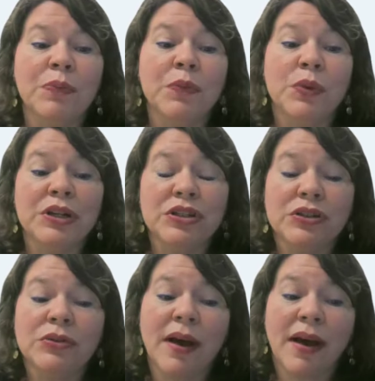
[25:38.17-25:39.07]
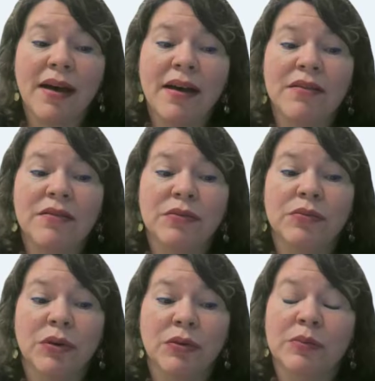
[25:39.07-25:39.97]
We do have
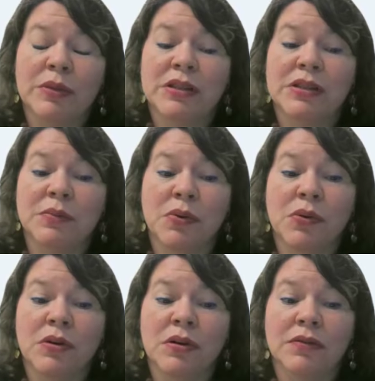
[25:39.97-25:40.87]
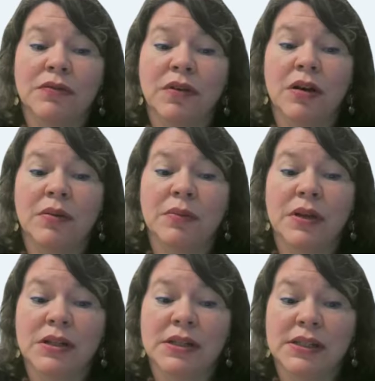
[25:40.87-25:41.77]
recruitment support from
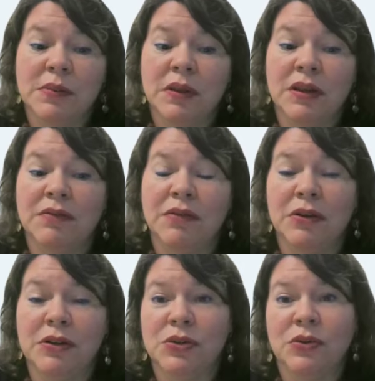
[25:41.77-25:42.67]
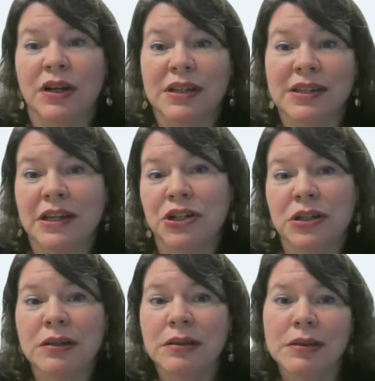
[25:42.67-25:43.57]
disability-focused
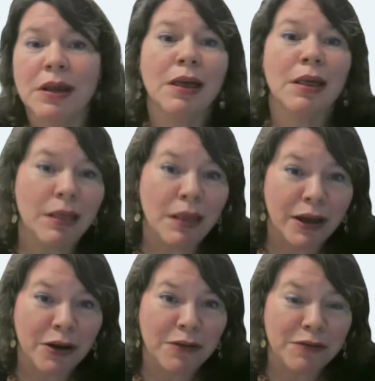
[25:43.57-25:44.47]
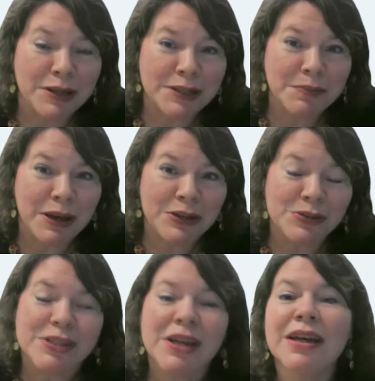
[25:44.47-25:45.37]
organizations like our friends at
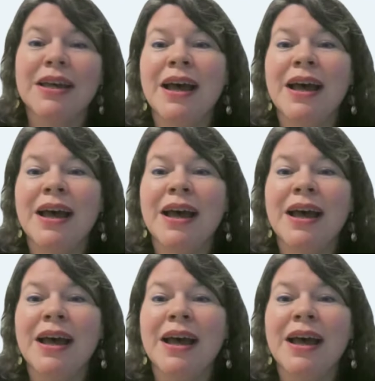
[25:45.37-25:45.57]
MIUSA.